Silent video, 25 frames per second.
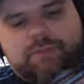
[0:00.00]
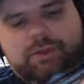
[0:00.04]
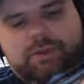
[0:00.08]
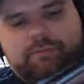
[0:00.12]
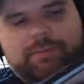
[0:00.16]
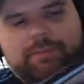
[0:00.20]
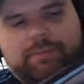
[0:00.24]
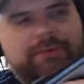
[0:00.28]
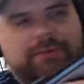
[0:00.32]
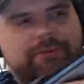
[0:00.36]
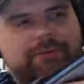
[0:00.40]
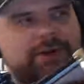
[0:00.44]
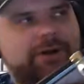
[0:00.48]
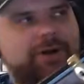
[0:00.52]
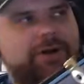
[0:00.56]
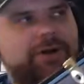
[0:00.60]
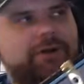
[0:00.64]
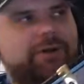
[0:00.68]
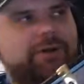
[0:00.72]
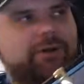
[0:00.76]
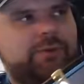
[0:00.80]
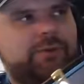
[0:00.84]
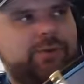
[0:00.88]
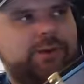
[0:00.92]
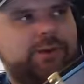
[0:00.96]
Made right here
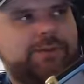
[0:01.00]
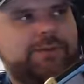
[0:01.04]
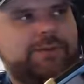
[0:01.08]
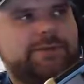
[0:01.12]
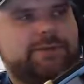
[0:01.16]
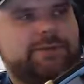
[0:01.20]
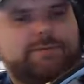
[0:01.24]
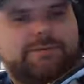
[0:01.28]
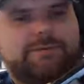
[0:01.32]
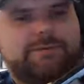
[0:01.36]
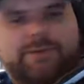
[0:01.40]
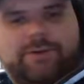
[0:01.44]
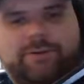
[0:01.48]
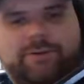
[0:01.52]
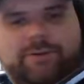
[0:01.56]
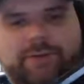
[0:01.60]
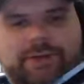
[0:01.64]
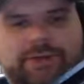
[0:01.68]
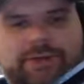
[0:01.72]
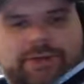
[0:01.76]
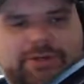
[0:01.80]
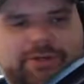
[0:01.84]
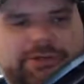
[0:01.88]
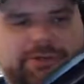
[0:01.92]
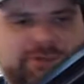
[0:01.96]
in the U.S.
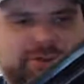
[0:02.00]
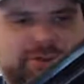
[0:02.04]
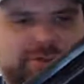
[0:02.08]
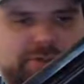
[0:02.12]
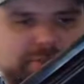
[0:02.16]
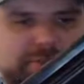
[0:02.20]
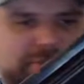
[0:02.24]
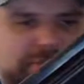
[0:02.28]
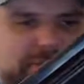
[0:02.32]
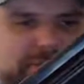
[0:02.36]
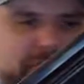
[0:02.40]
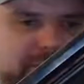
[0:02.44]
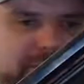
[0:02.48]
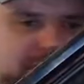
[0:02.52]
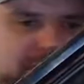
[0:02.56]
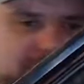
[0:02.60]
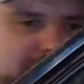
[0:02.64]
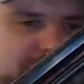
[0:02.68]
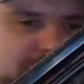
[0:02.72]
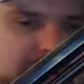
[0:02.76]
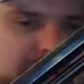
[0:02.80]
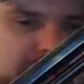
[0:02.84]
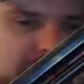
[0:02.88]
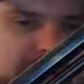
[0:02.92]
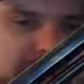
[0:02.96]
Made in New Jersey.
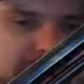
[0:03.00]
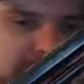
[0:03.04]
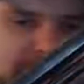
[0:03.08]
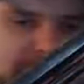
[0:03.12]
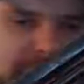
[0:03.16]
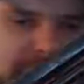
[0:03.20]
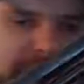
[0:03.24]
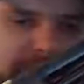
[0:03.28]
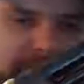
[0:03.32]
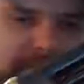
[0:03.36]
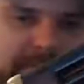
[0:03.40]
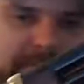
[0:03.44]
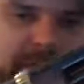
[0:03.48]
All